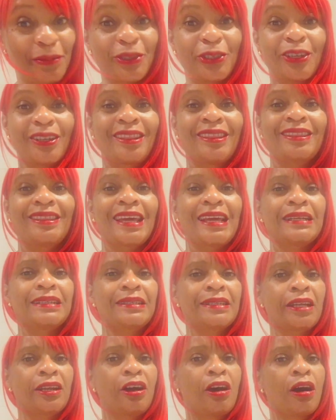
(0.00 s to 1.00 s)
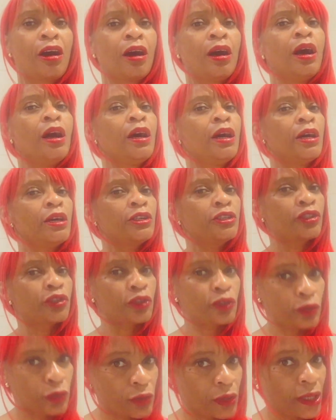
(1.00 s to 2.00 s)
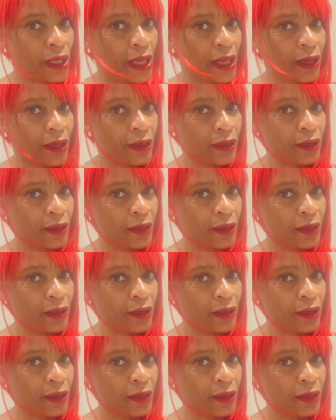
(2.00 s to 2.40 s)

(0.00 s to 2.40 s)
certain things that are truly